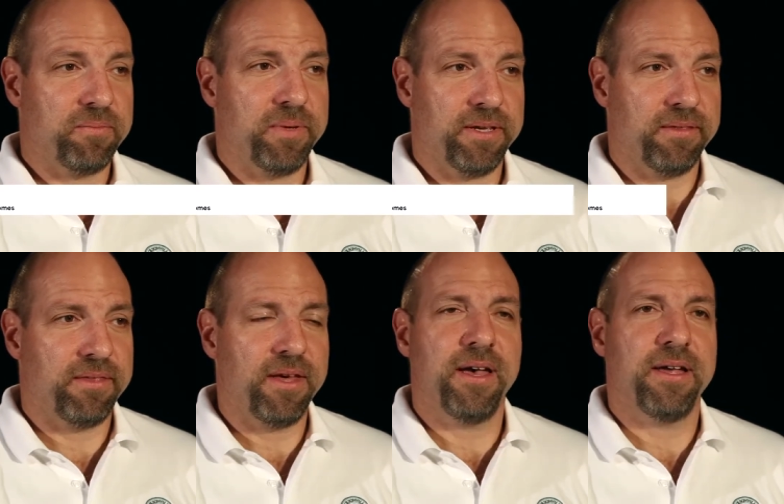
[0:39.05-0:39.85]
big
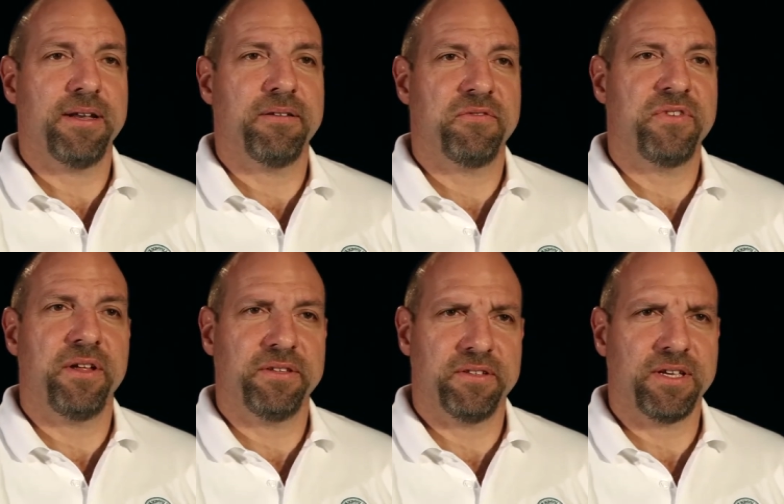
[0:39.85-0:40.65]
thud and
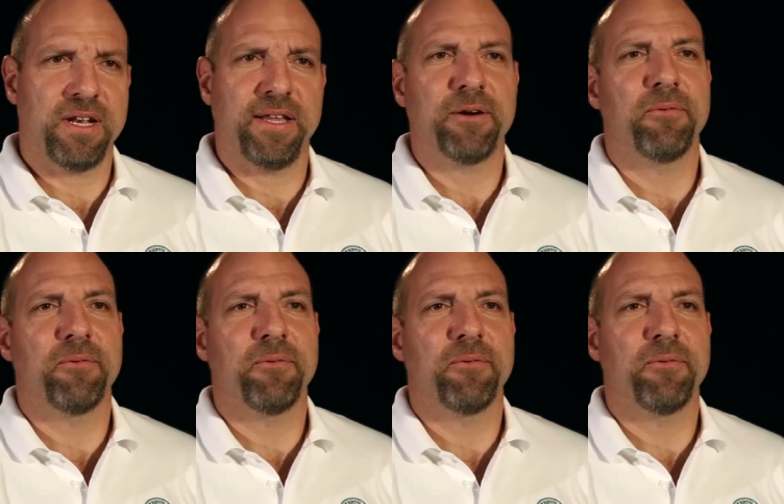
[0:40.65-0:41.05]
felt this kind of like